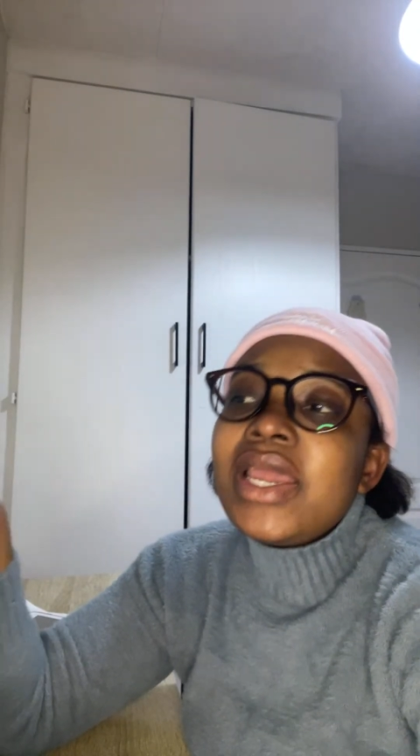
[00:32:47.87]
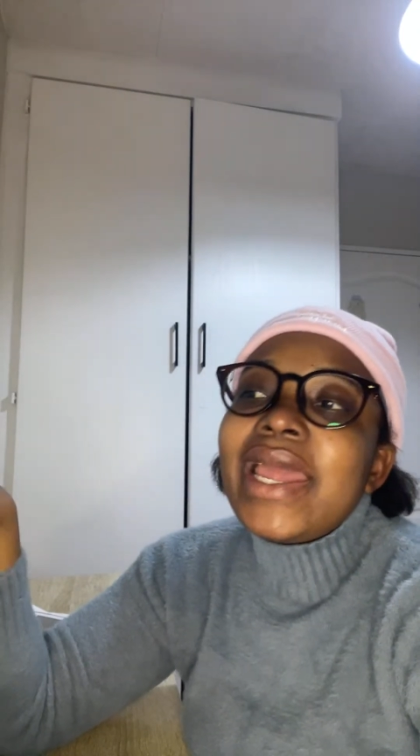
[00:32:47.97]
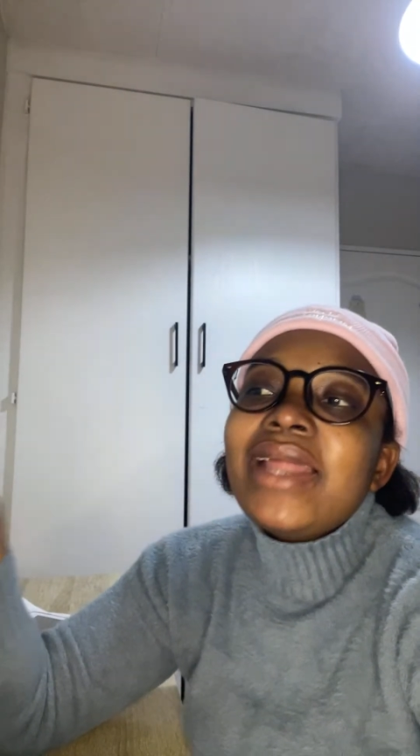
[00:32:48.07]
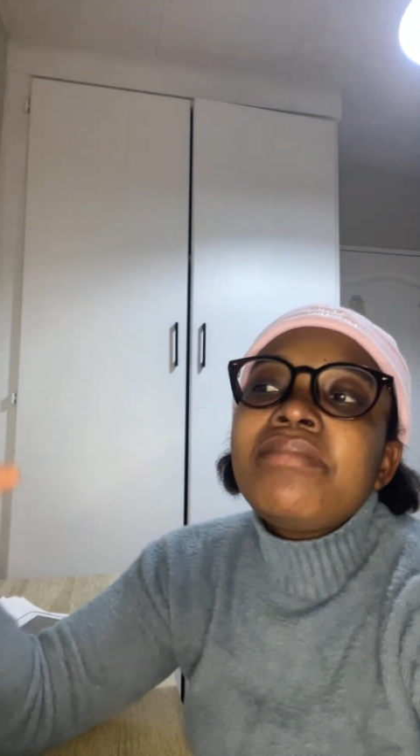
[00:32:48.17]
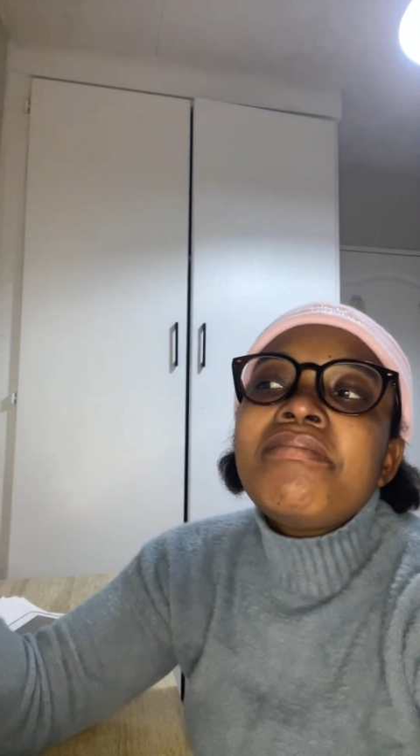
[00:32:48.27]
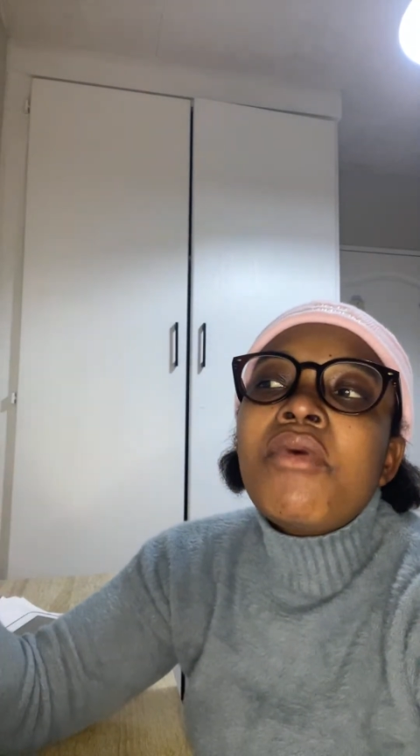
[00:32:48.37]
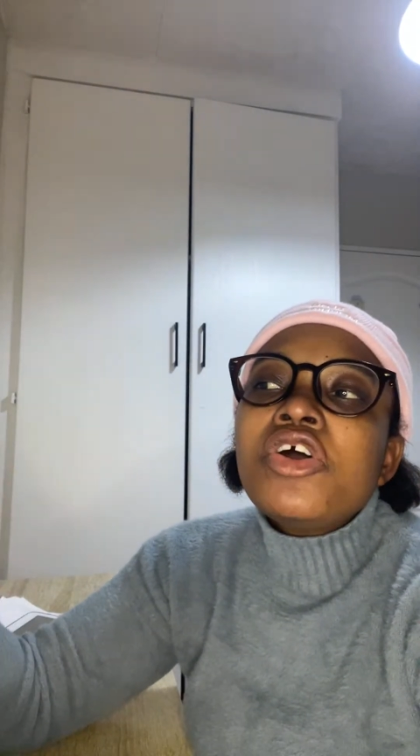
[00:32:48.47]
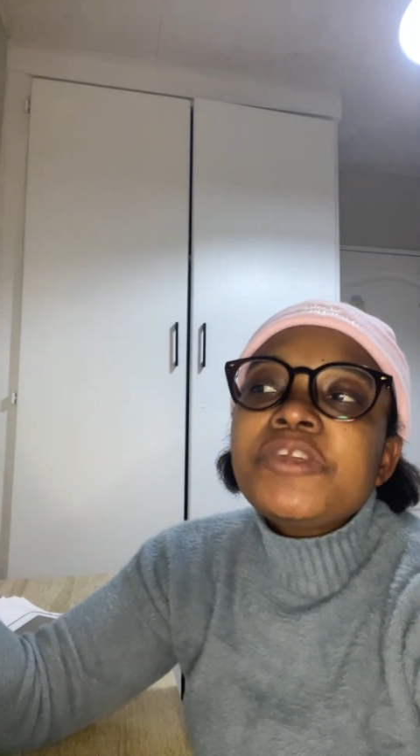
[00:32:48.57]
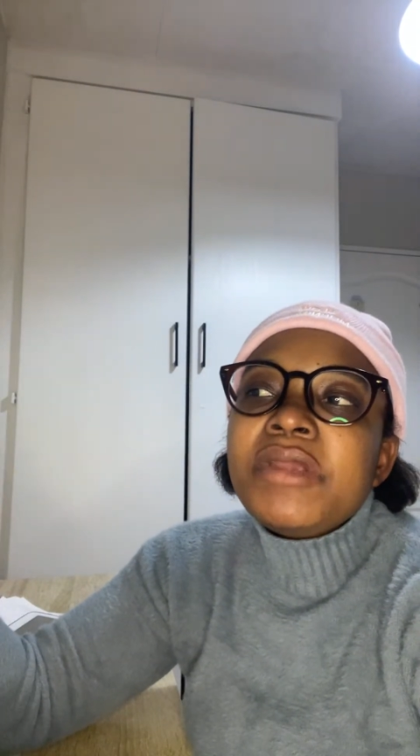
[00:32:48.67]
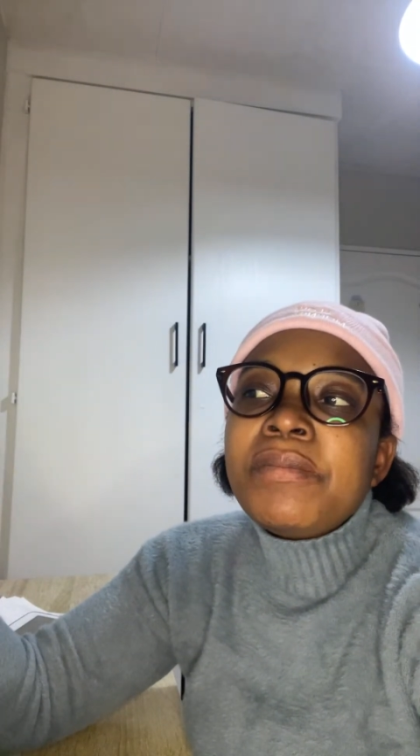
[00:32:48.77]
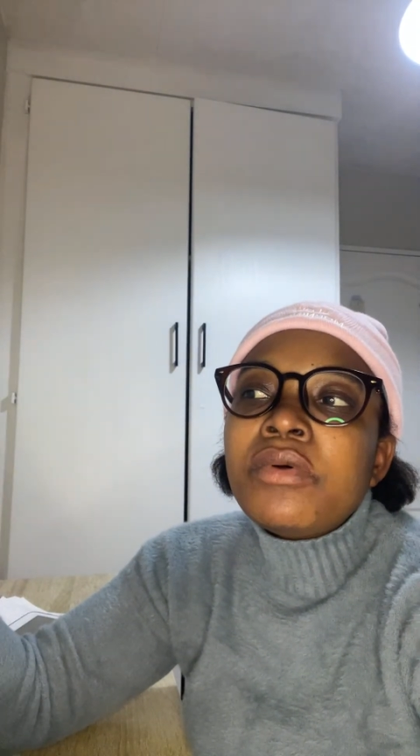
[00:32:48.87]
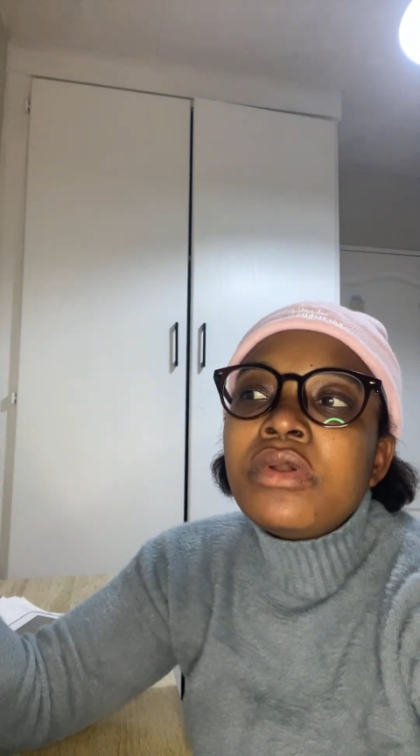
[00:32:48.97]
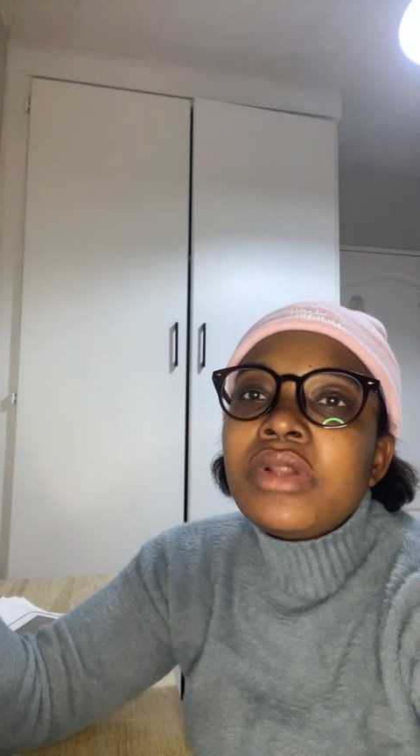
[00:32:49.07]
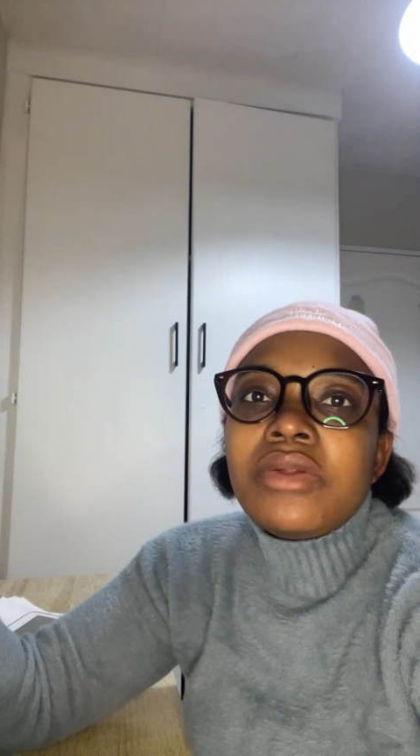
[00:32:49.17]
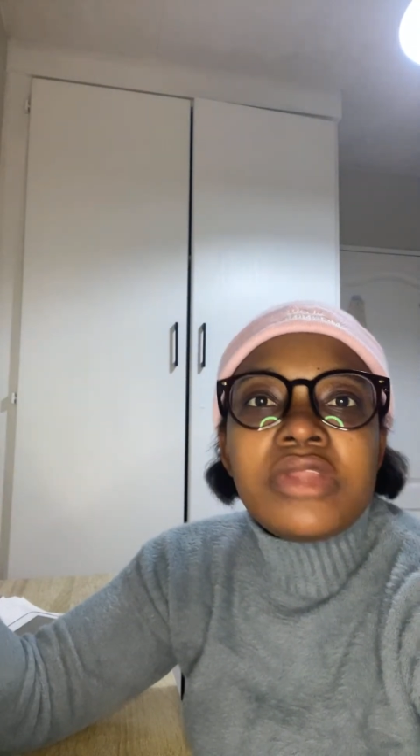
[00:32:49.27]
and most
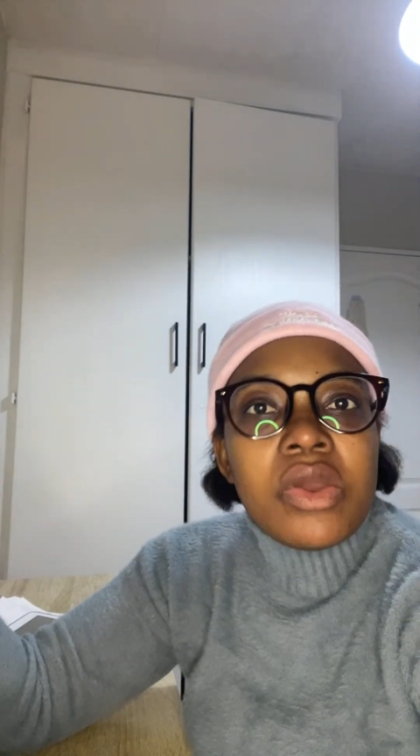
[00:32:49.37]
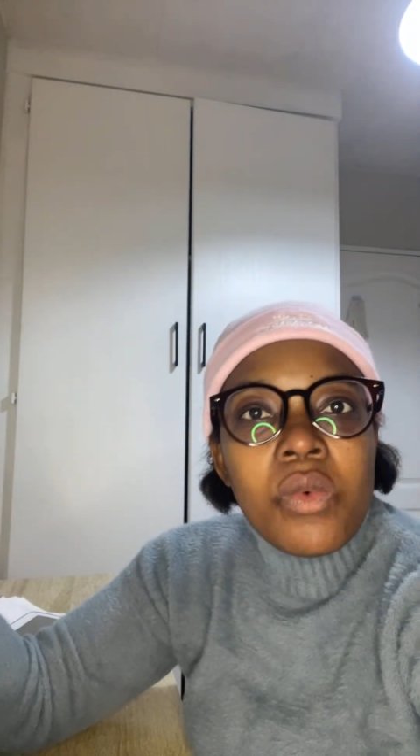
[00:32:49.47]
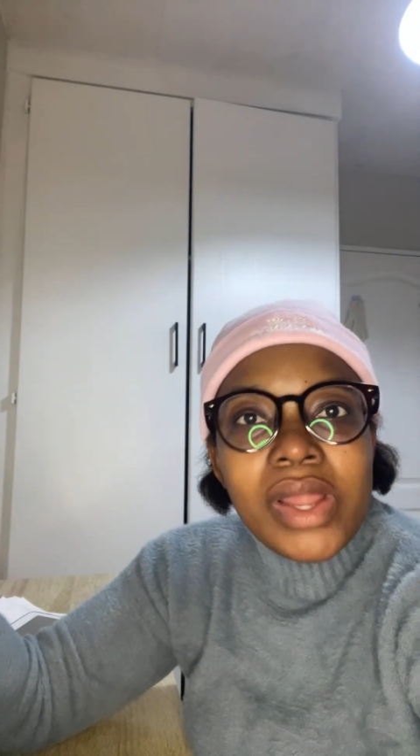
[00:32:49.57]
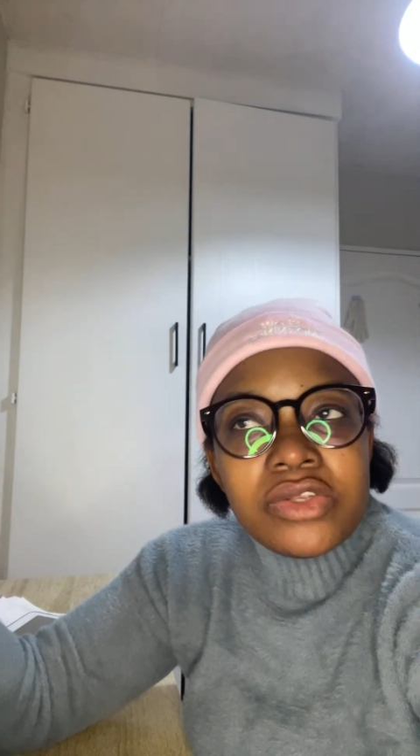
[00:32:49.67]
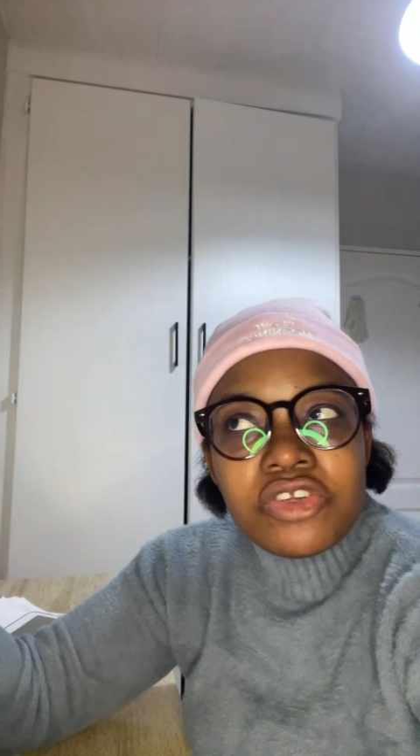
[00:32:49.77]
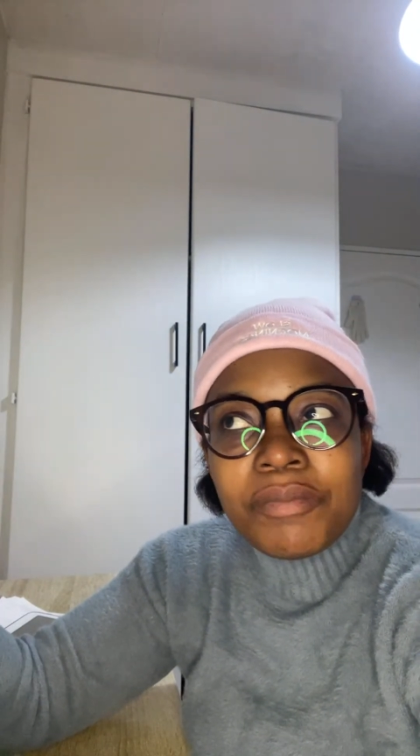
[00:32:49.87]
people, they went to